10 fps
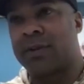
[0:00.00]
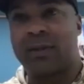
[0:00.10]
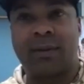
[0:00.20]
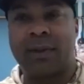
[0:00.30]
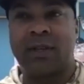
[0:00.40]

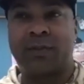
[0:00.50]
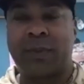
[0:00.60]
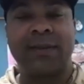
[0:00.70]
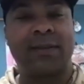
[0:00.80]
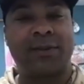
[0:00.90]
and these
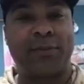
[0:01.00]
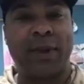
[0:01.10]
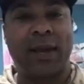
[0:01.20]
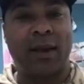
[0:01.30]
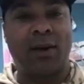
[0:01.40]
places that are
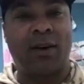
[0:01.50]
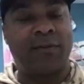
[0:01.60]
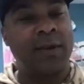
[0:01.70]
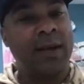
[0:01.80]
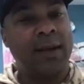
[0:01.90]
making golf